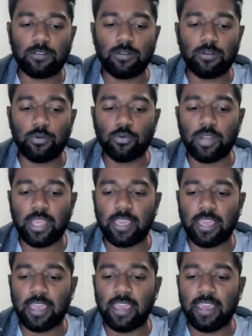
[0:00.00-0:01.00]
do
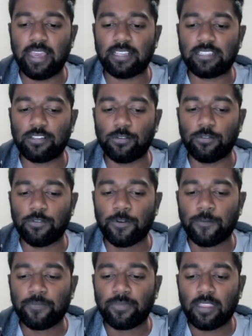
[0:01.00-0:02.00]
like ASU,
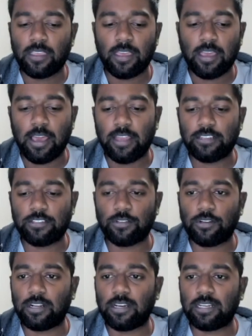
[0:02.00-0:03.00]

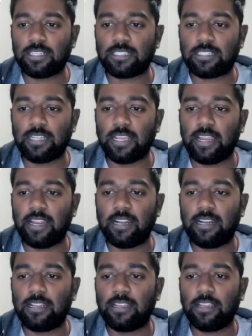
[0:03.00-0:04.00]
Arizona State